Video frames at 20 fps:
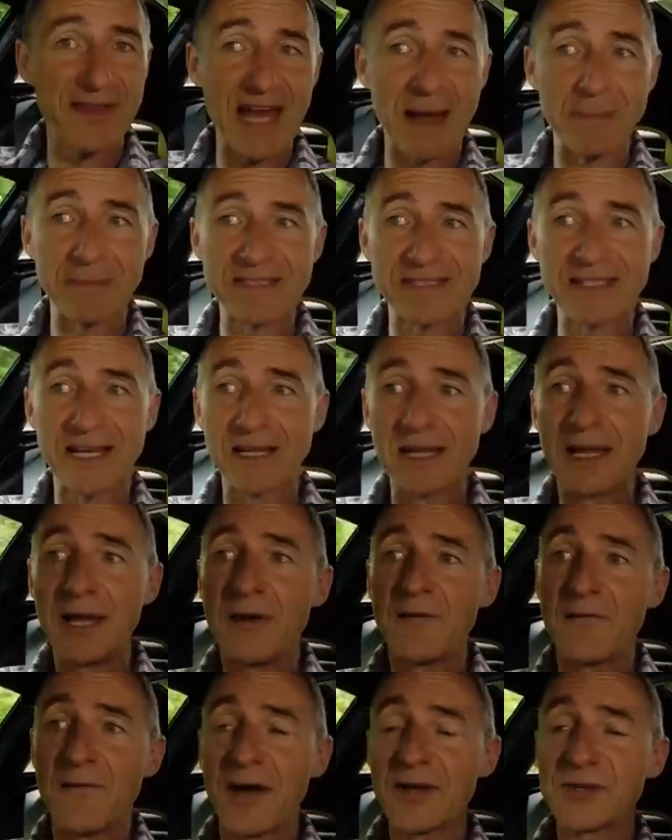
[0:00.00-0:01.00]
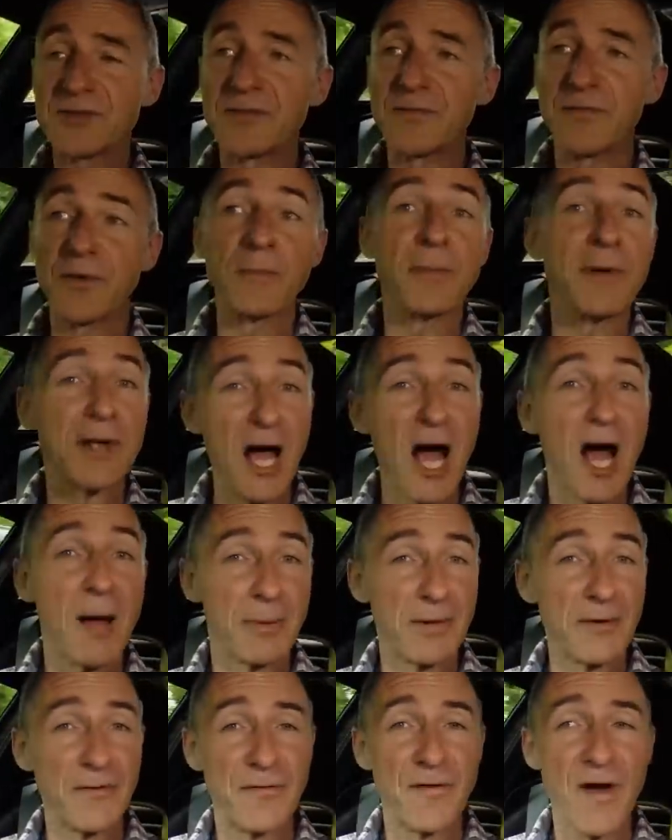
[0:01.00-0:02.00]
of the cabin cell fashioned from
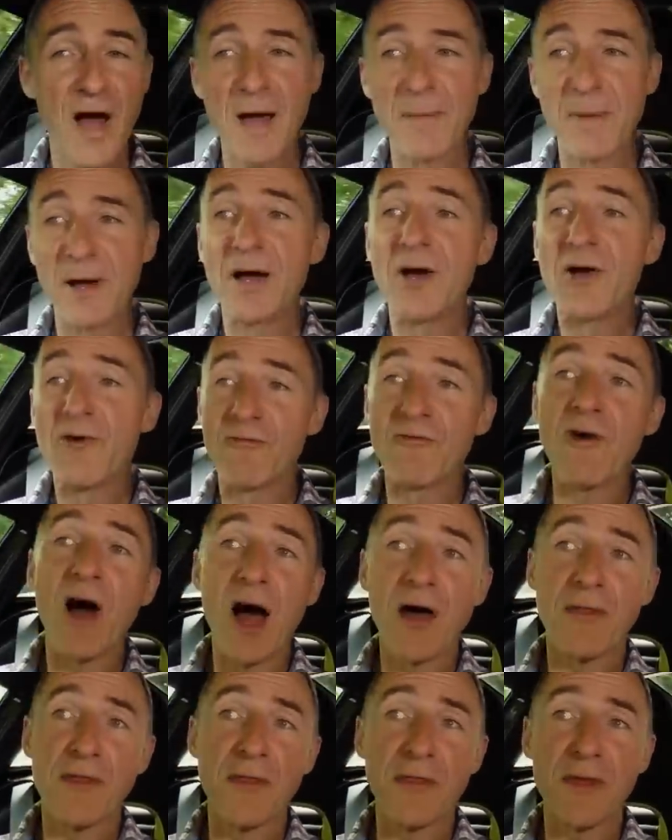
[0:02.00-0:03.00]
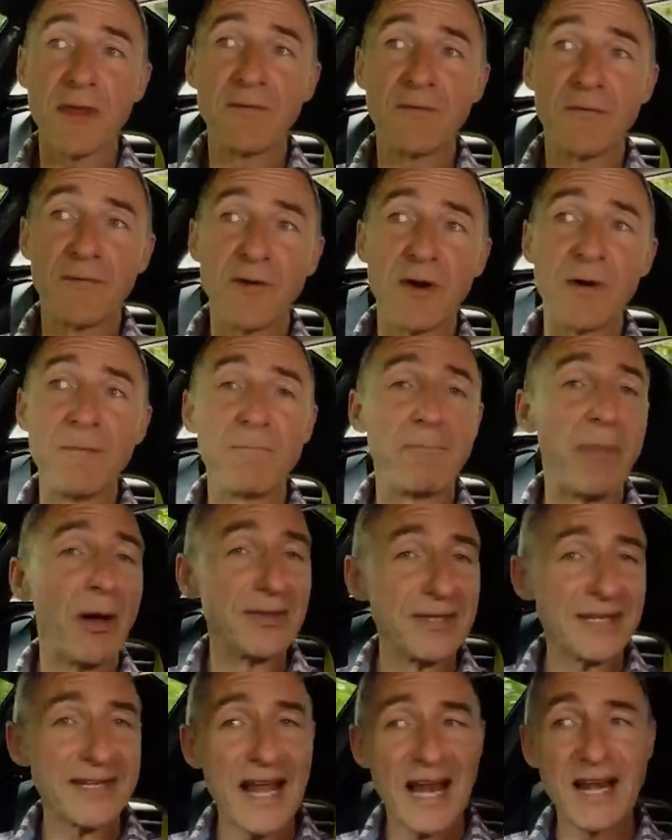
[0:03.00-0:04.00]
carbon fibre rather than from
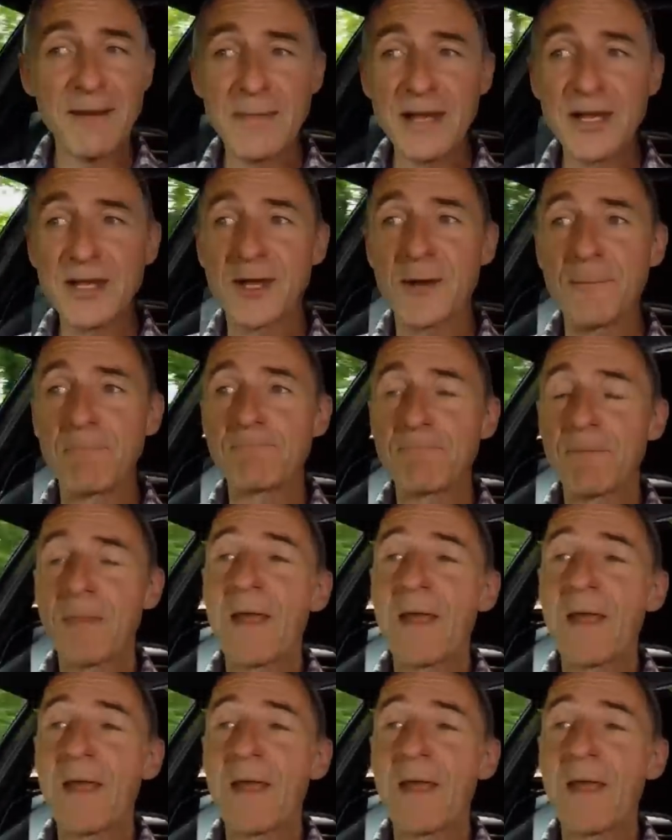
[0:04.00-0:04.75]
bonded aluminium.